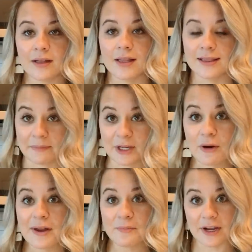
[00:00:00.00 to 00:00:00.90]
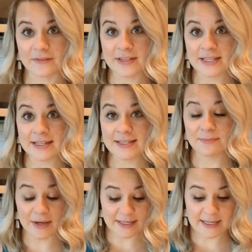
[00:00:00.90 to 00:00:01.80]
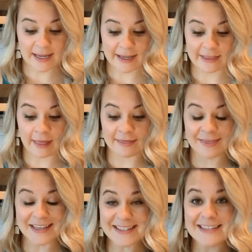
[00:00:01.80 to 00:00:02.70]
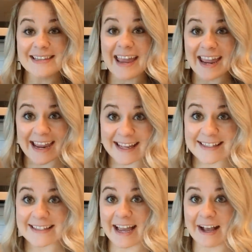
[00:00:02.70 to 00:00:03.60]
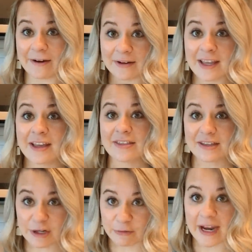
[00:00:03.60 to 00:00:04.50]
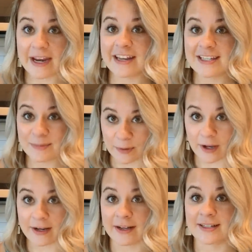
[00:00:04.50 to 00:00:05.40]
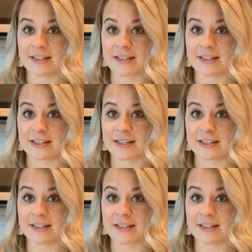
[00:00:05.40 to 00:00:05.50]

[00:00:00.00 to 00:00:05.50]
Let me go ahead and preface this by saying that this is hands down the greatest product